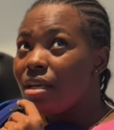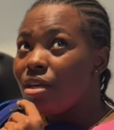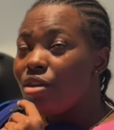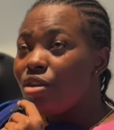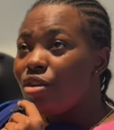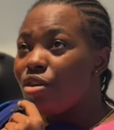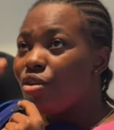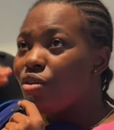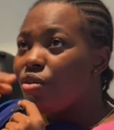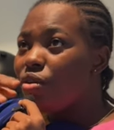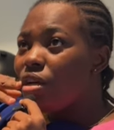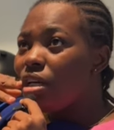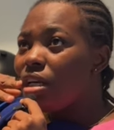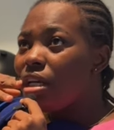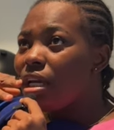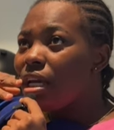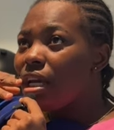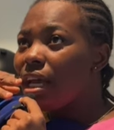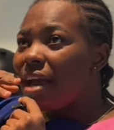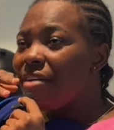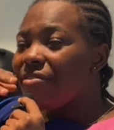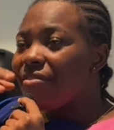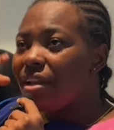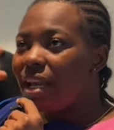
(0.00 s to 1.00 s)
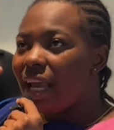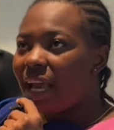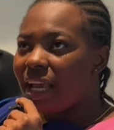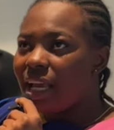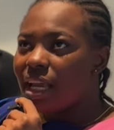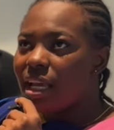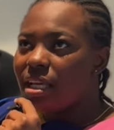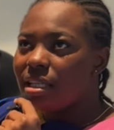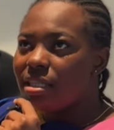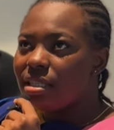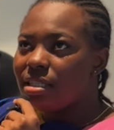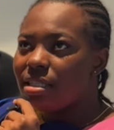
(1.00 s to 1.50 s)
you know, I feel like
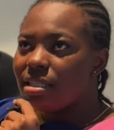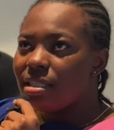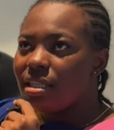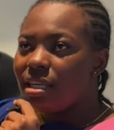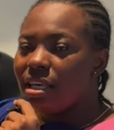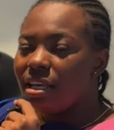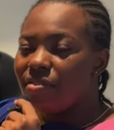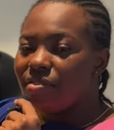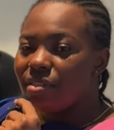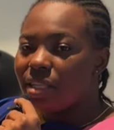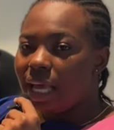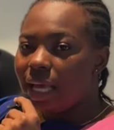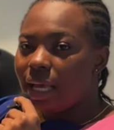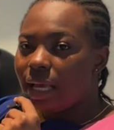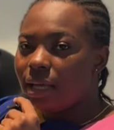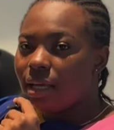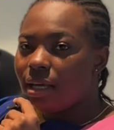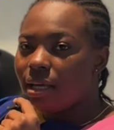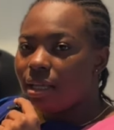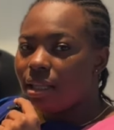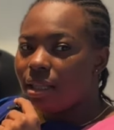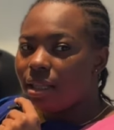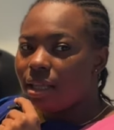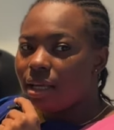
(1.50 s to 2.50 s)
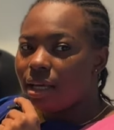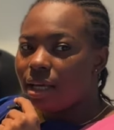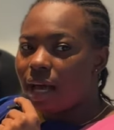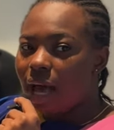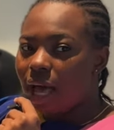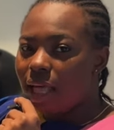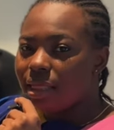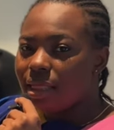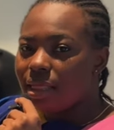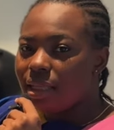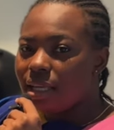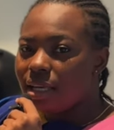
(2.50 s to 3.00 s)
it gives like the
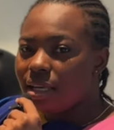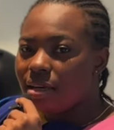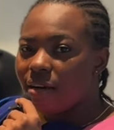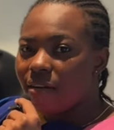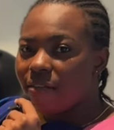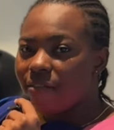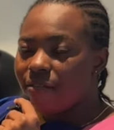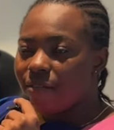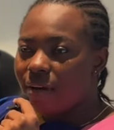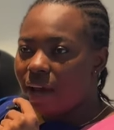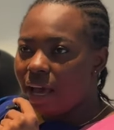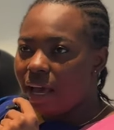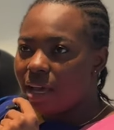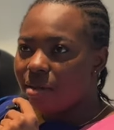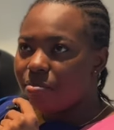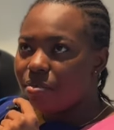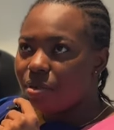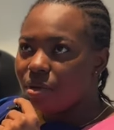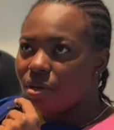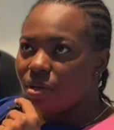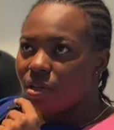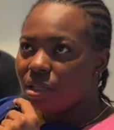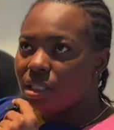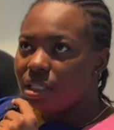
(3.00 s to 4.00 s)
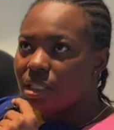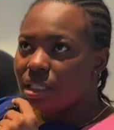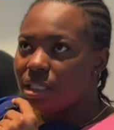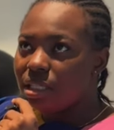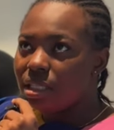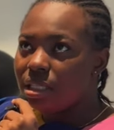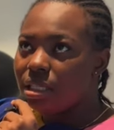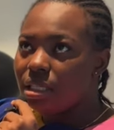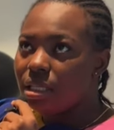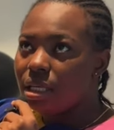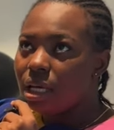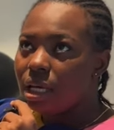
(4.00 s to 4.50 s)
Catholic vibe because
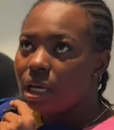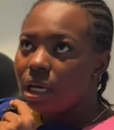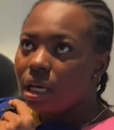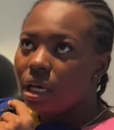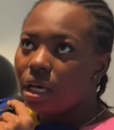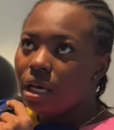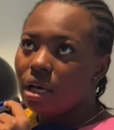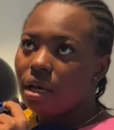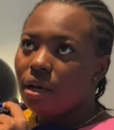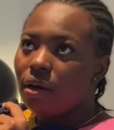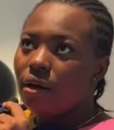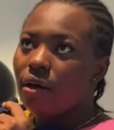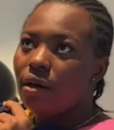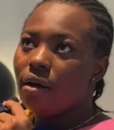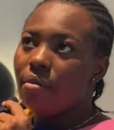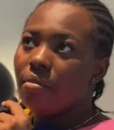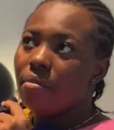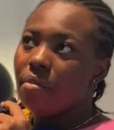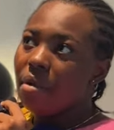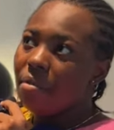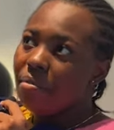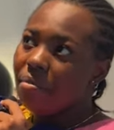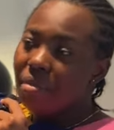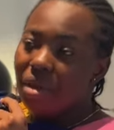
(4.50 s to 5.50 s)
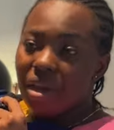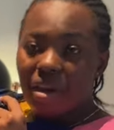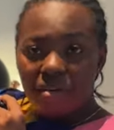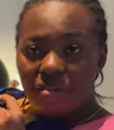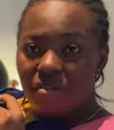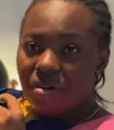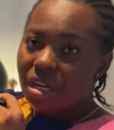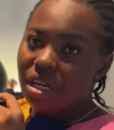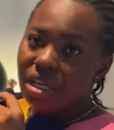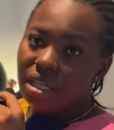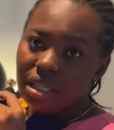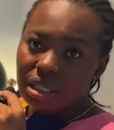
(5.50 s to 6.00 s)
it's um,
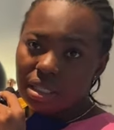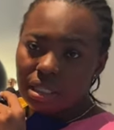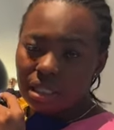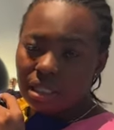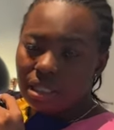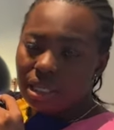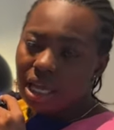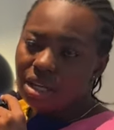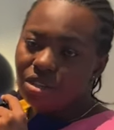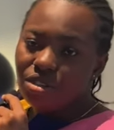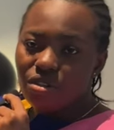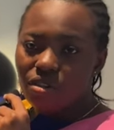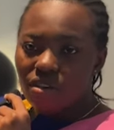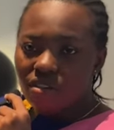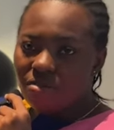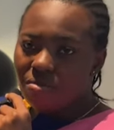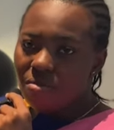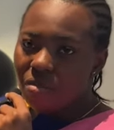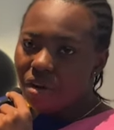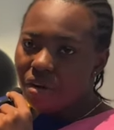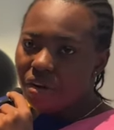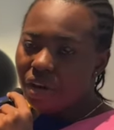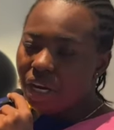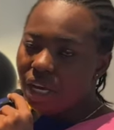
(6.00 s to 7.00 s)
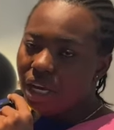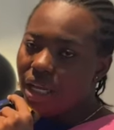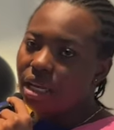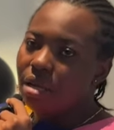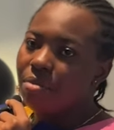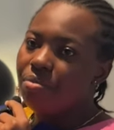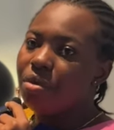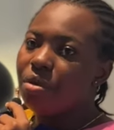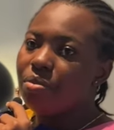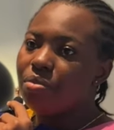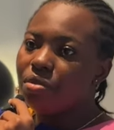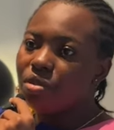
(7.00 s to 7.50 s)
Mary, it's the statue of Mary, and then
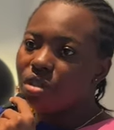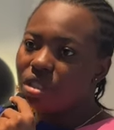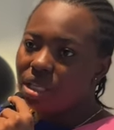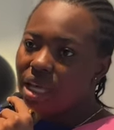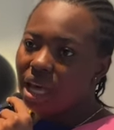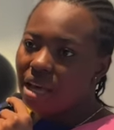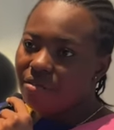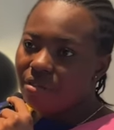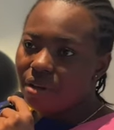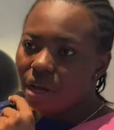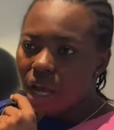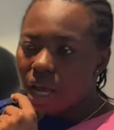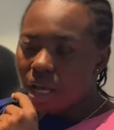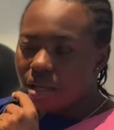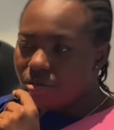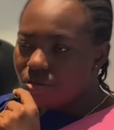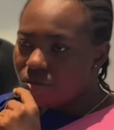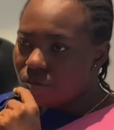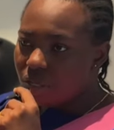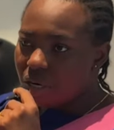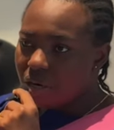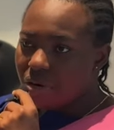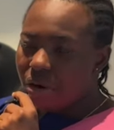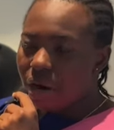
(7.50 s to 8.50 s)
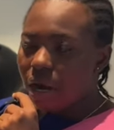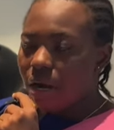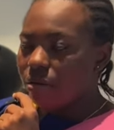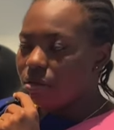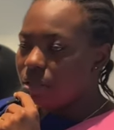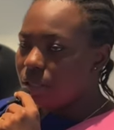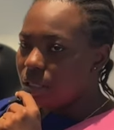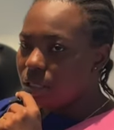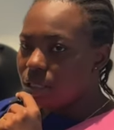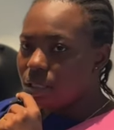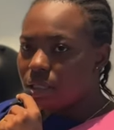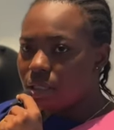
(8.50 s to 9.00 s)
people just have candles
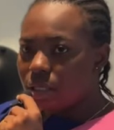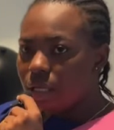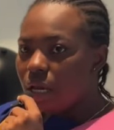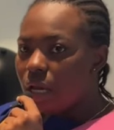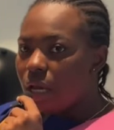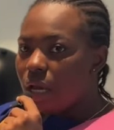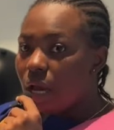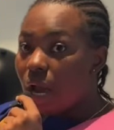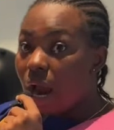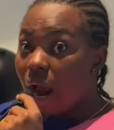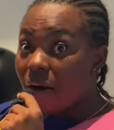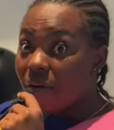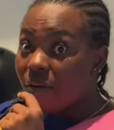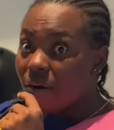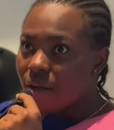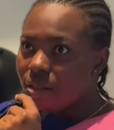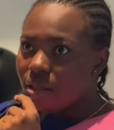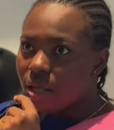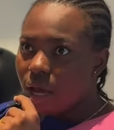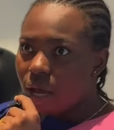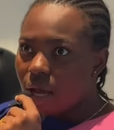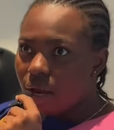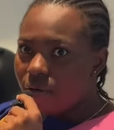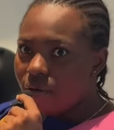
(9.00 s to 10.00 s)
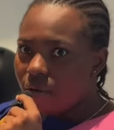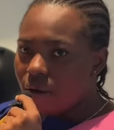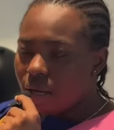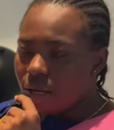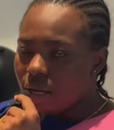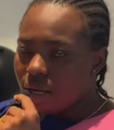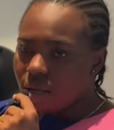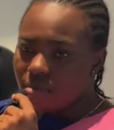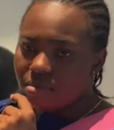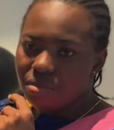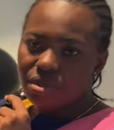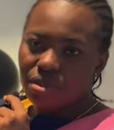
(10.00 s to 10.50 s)
around it, around her rather,
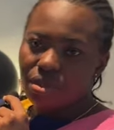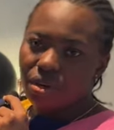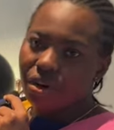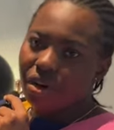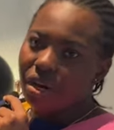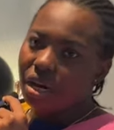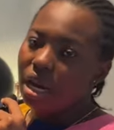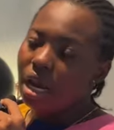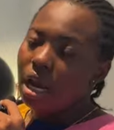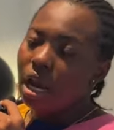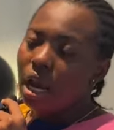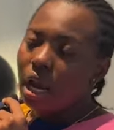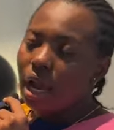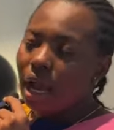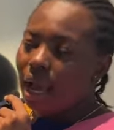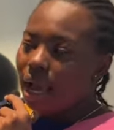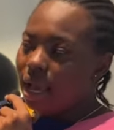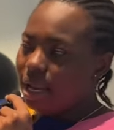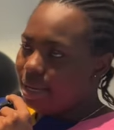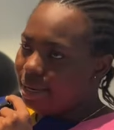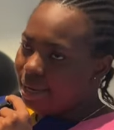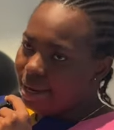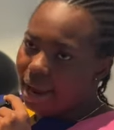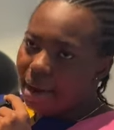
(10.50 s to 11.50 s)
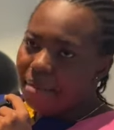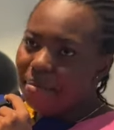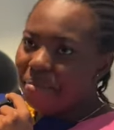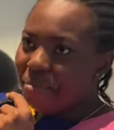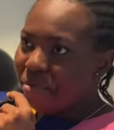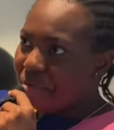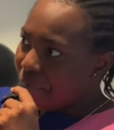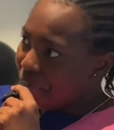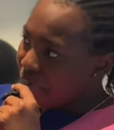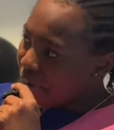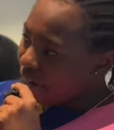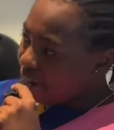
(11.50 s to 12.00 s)
I'm sorry, and they are
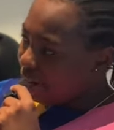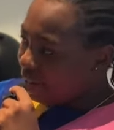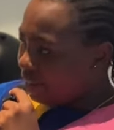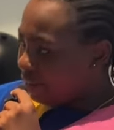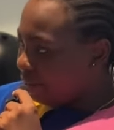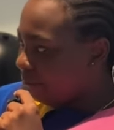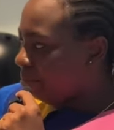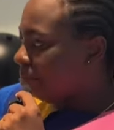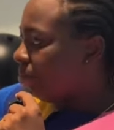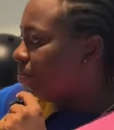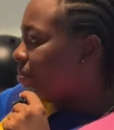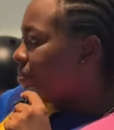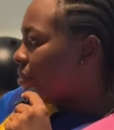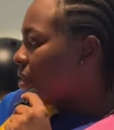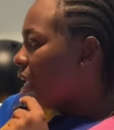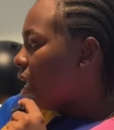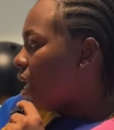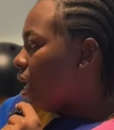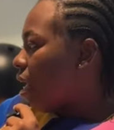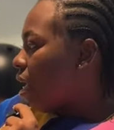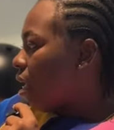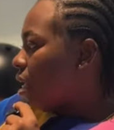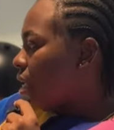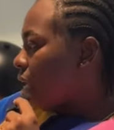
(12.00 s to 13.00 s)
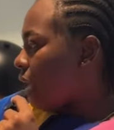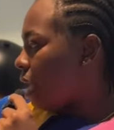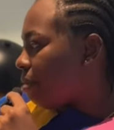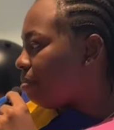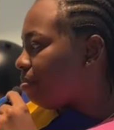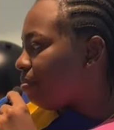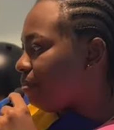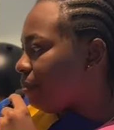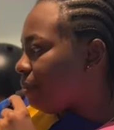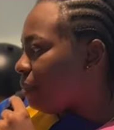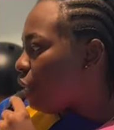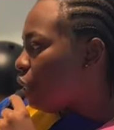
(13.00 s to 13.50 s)
praying. Yeah.
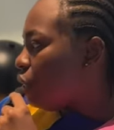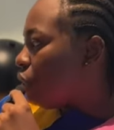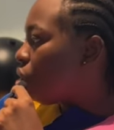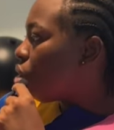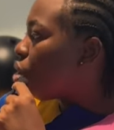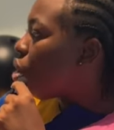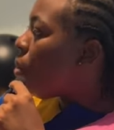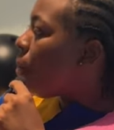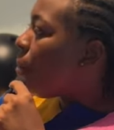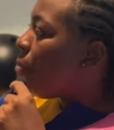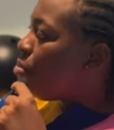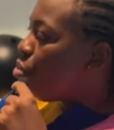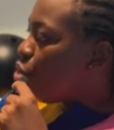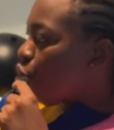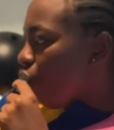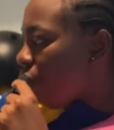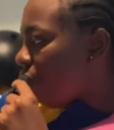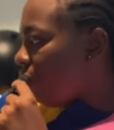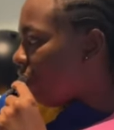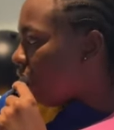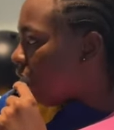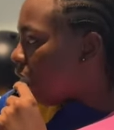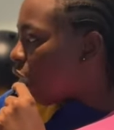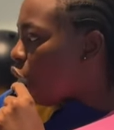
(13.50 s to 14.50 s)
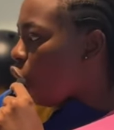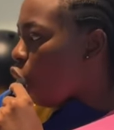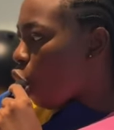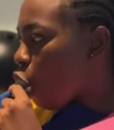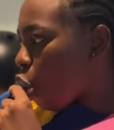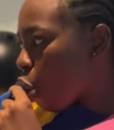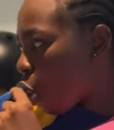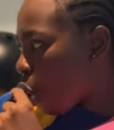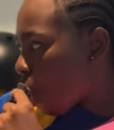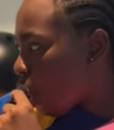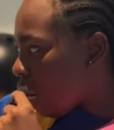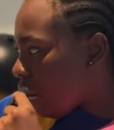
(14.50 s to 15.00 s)
So moving
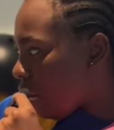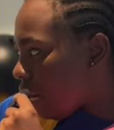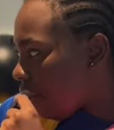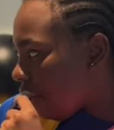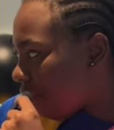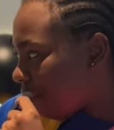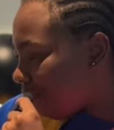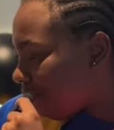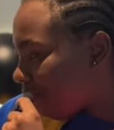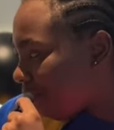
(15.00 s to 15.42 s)
on,